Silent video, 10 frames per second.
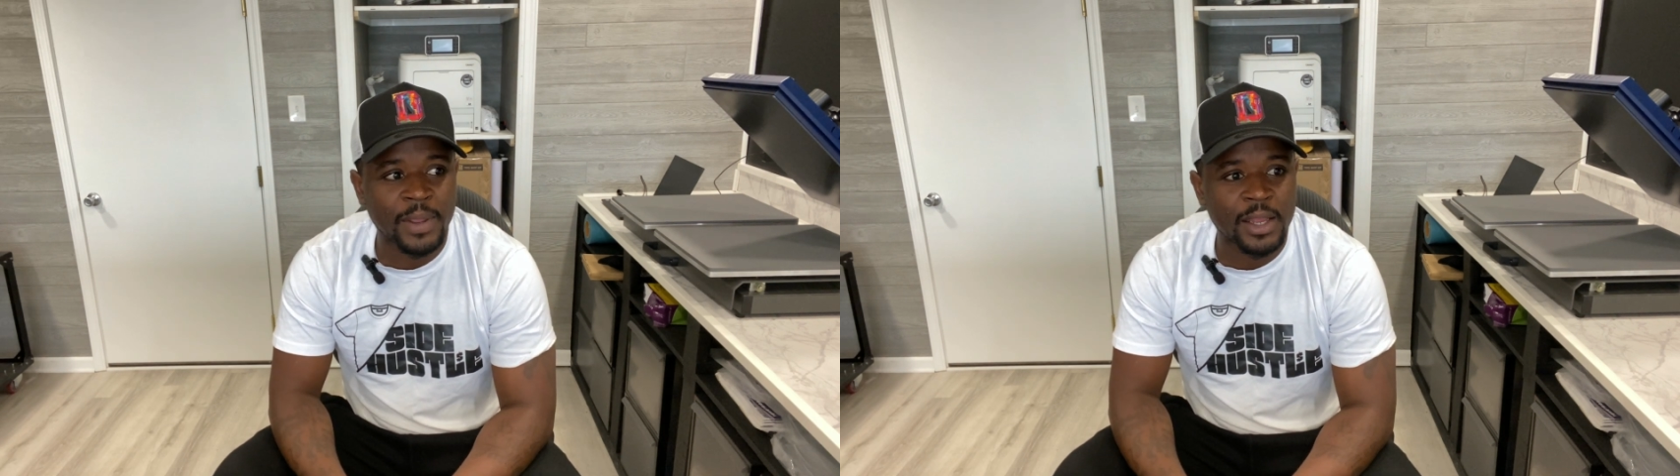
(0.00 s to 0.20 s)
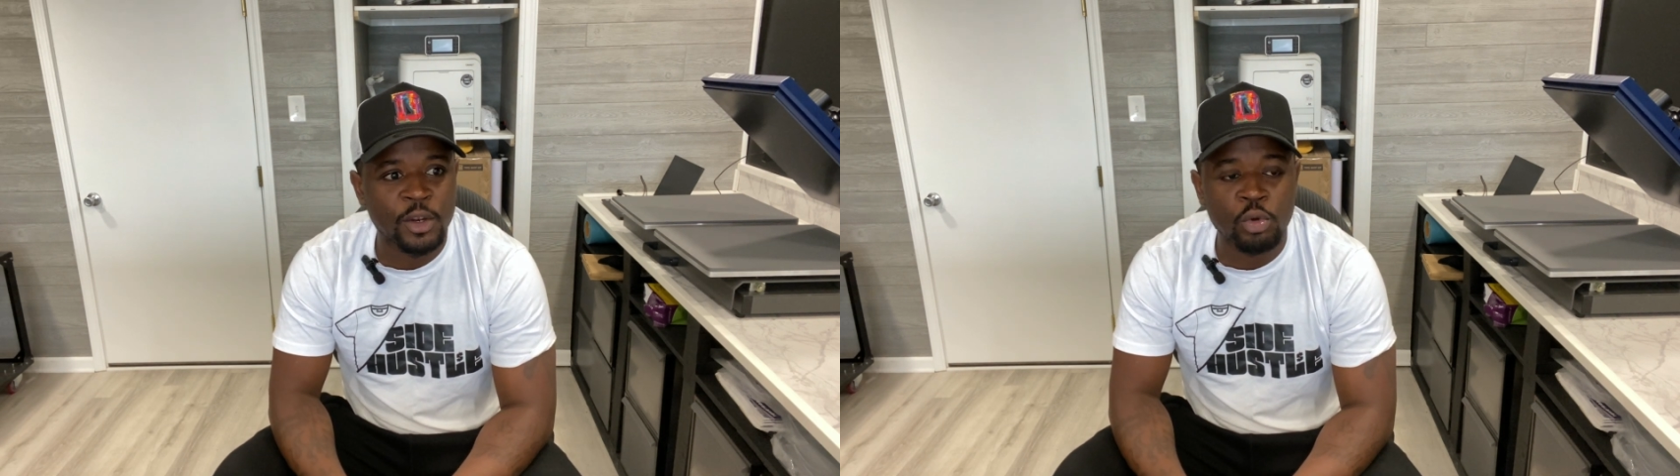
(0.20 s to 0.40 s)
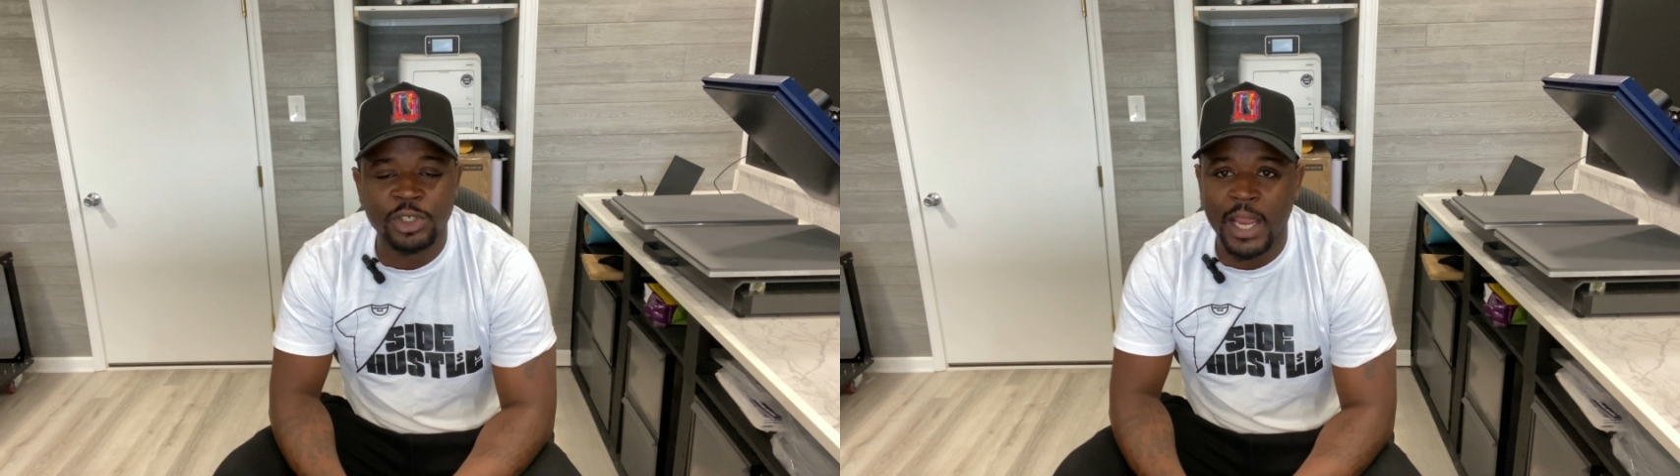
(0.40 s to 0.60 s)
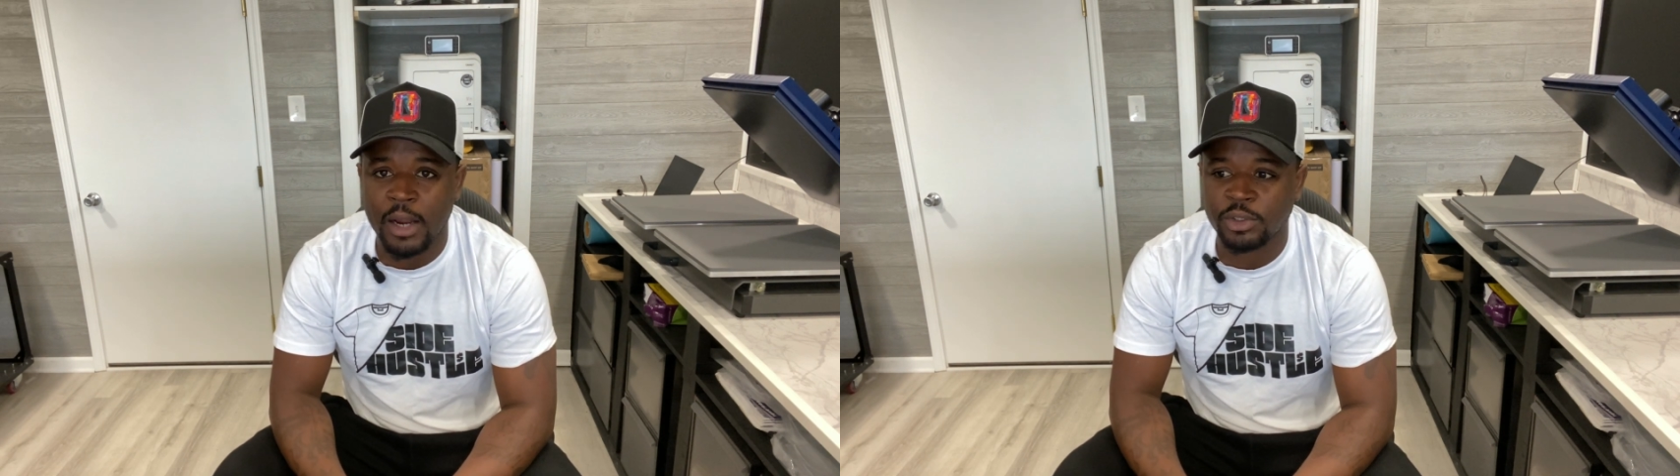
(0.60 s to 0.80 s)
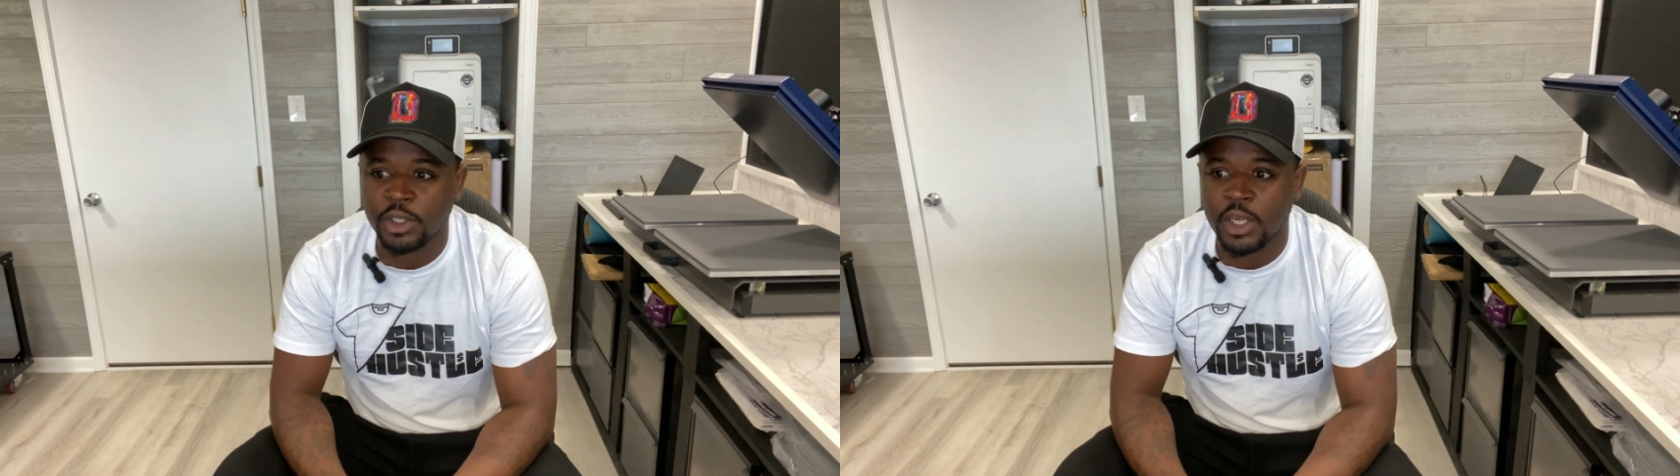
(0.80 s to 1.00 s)
man, new
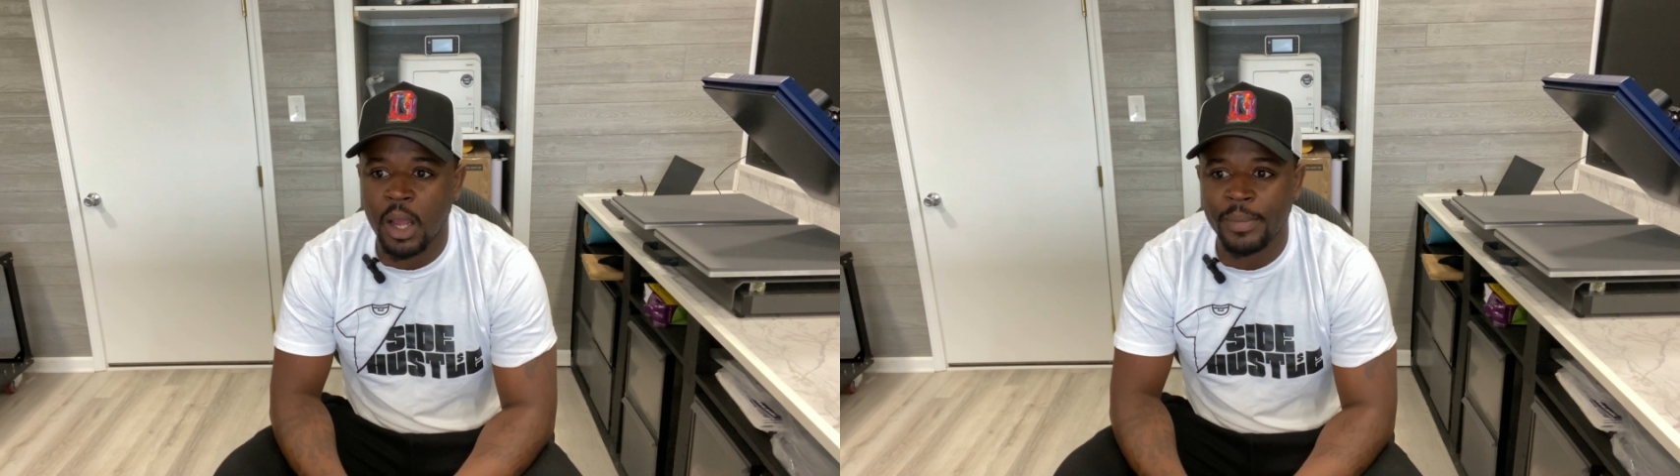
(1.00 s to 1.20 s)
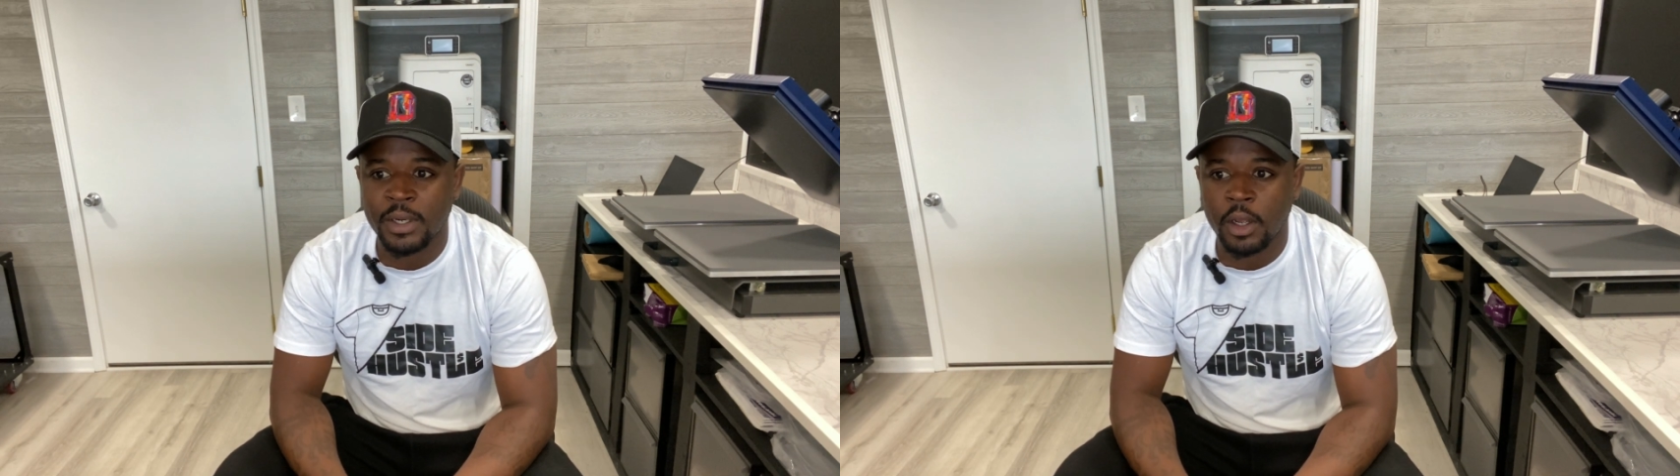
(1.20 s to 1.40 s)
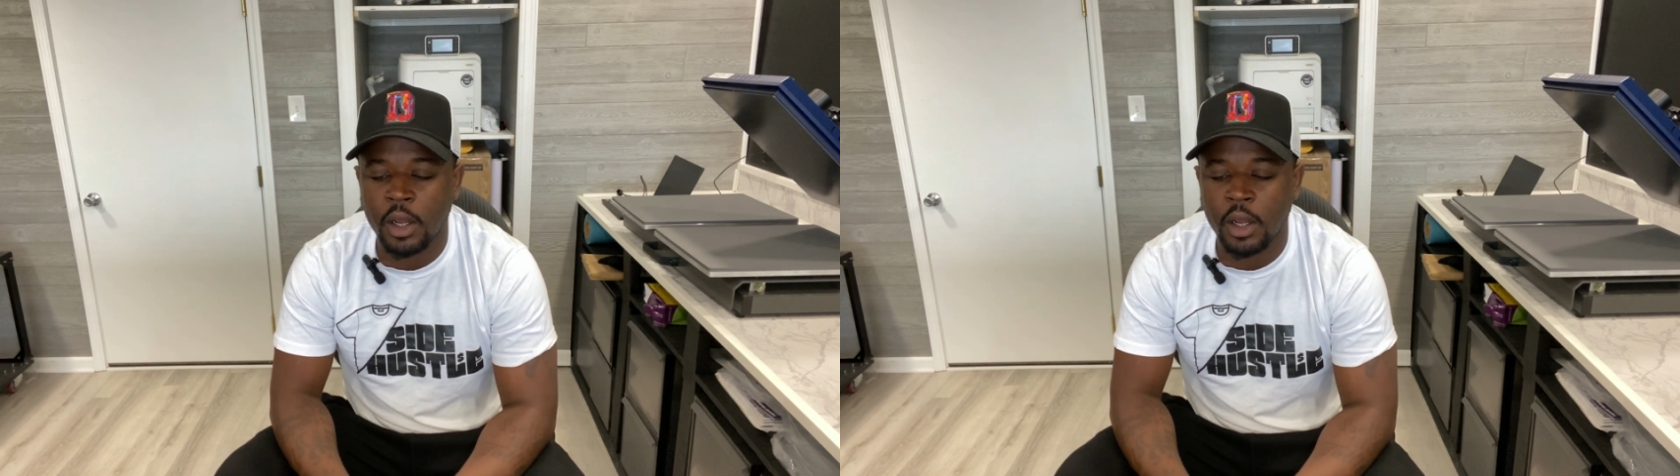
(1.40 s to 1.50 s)
channels are coming.